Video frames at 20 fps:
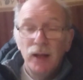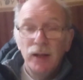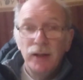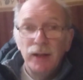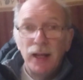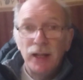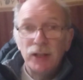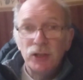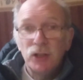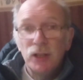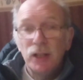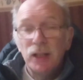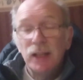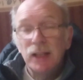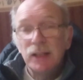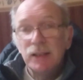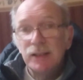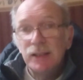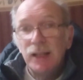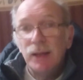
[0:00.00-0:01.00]
a nationally
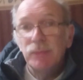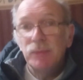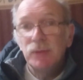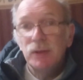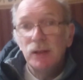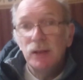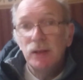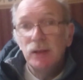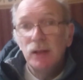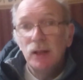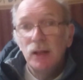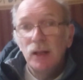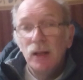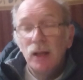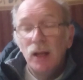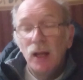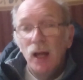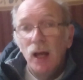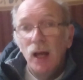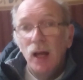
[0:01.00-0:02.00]
accepted,
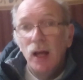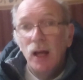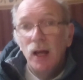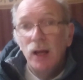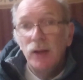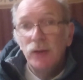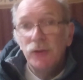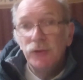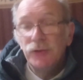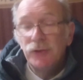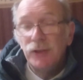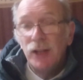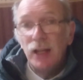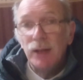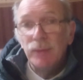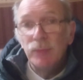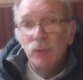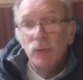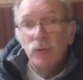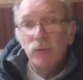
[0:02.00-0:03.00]

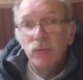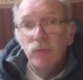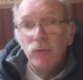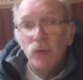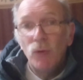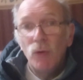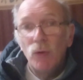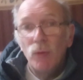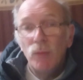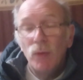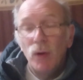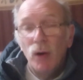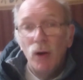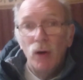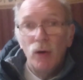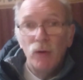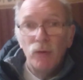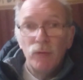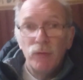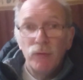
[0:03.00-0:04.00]
stable form
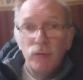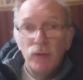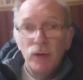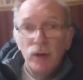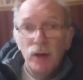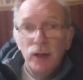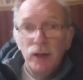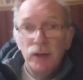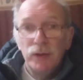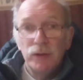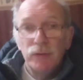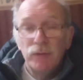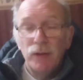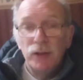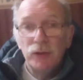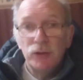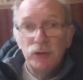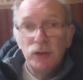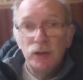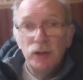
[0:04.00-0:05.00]
of
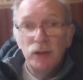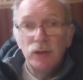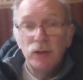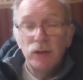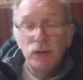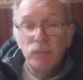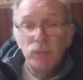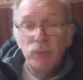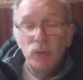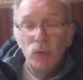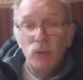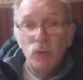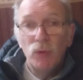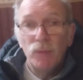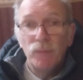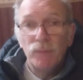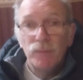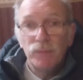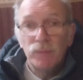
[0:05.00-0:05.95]
intervention into the poor.